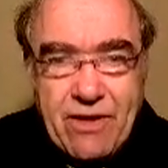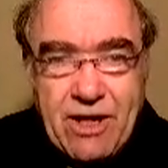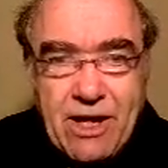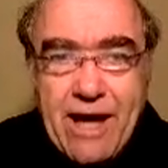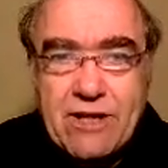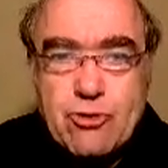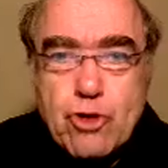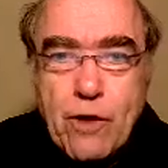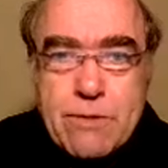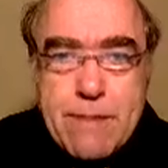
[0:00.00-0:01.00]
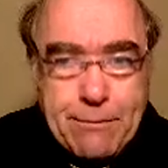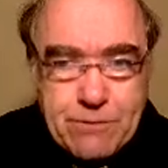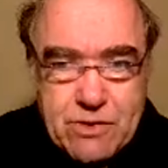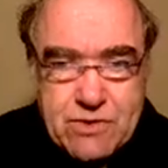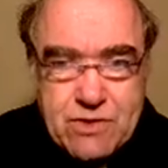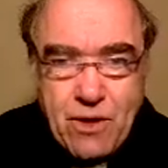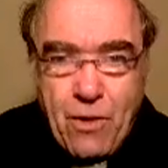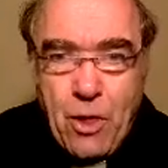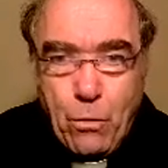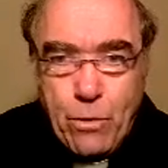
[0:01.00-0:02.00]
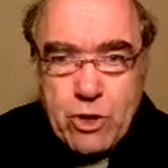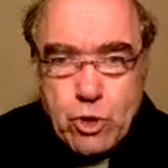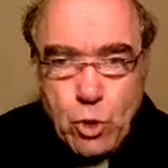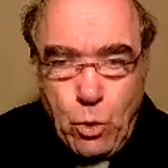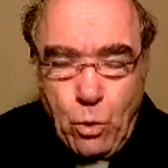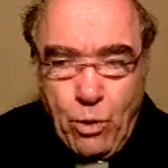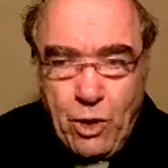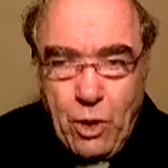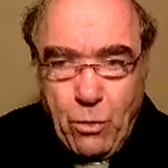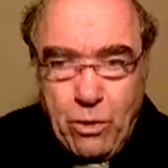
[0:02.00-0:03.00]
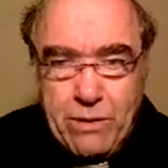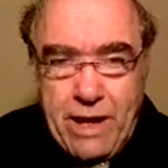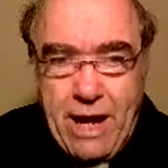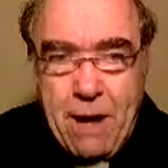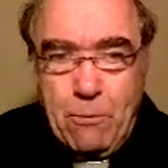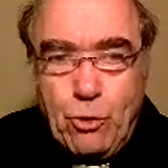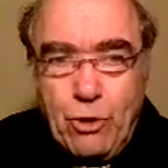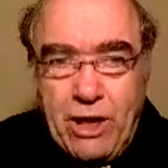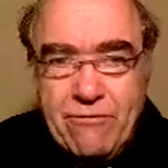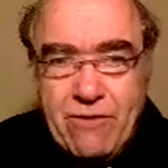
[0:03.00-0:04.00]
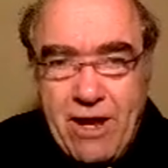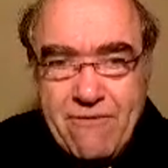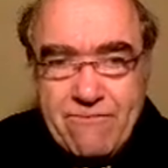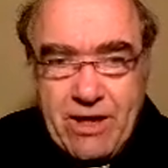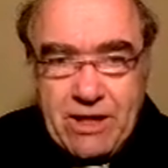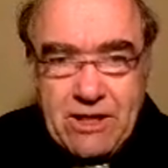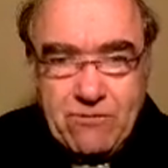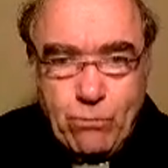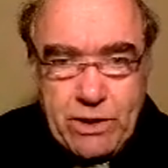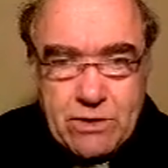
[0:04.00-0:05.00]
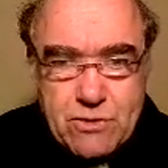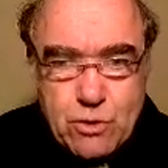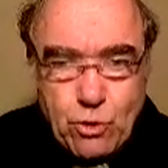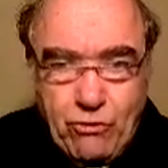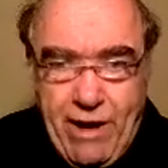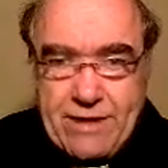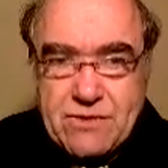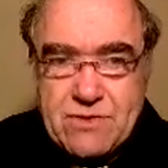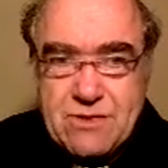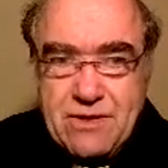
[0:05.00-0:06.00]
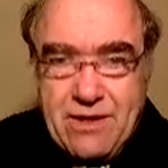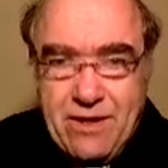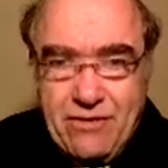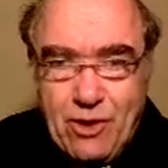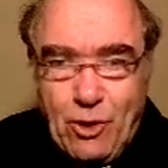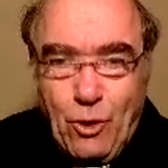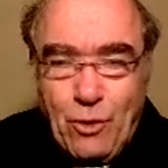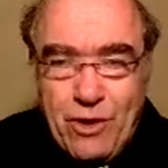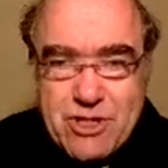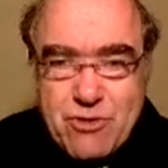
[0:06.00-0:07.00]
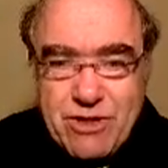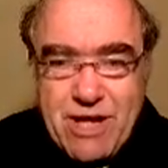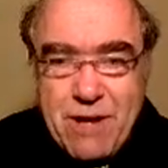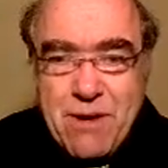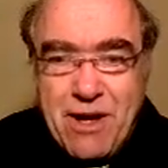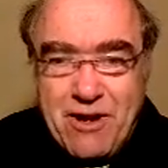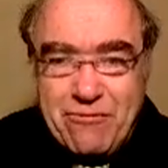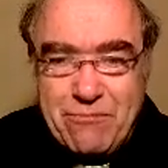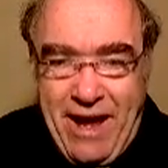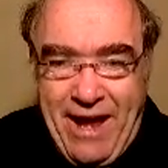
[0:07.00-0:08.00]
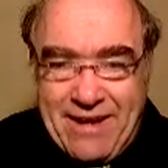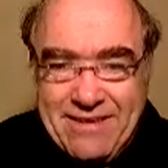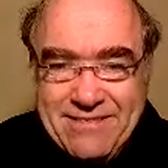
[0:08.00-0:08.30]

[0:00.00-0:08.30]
that, like John the Baptist, we too will be able to give effective witness to Christ, the glorious Redeemer of man.